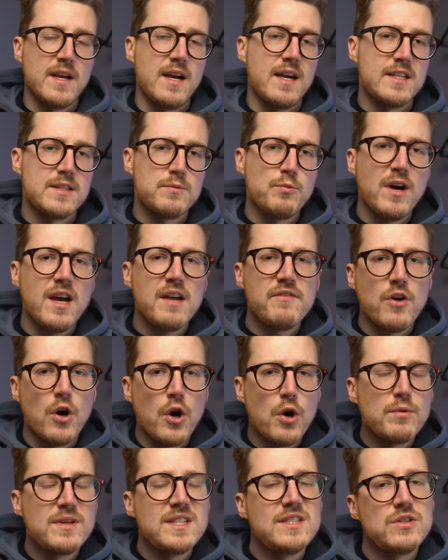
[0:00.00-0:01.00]
and it's what I've
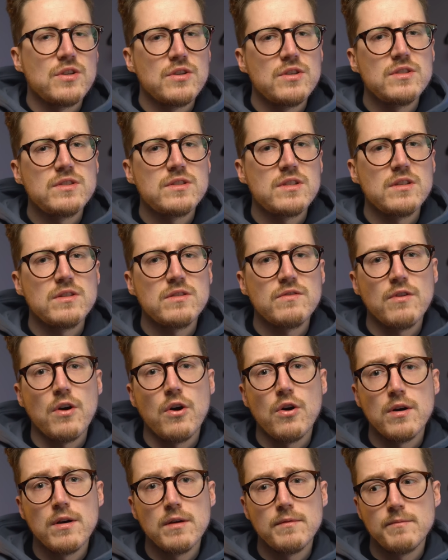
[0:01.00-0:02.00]
always used
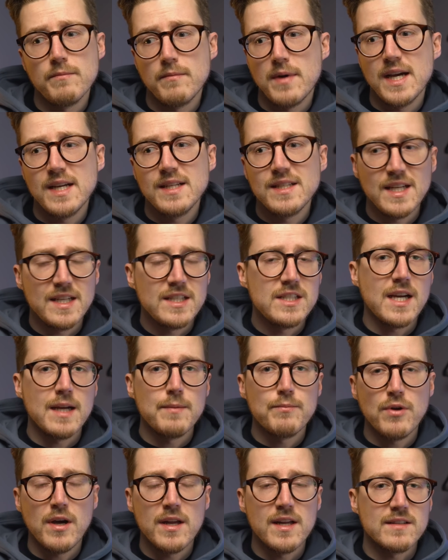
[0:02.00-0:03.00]
on my DJI
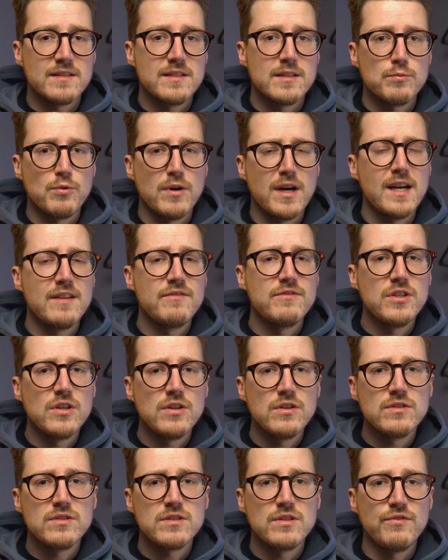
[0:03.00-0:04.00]
products. It's what I've
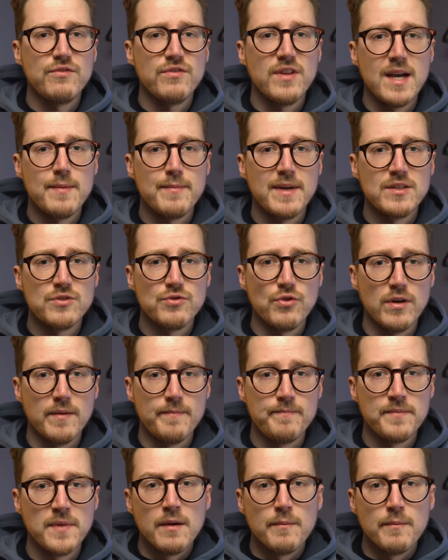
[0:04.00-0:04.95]
used to fly my drone.